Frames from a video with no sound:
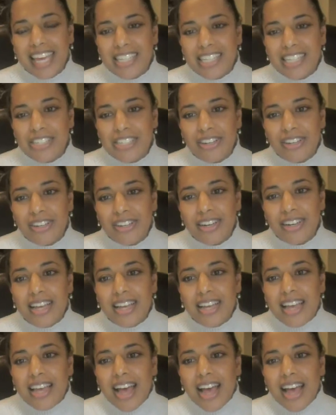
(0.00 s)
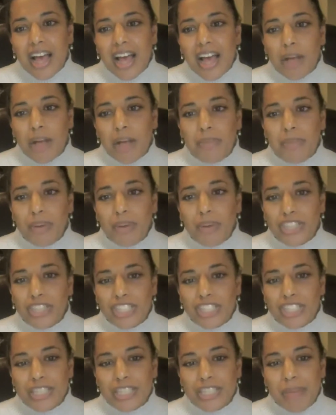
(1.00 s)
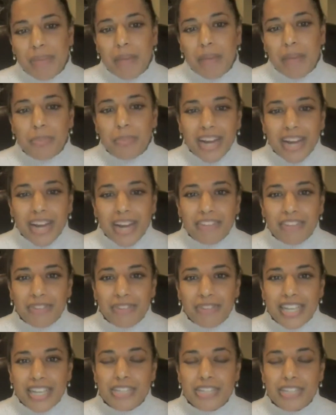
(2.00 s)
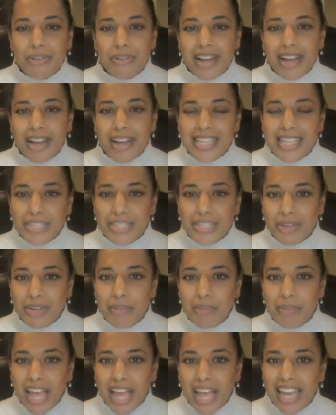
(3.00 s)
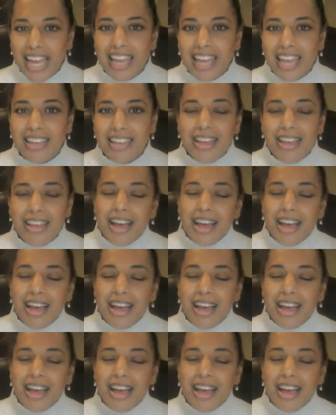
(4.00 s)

answer questions about brain freeze or ice cream headache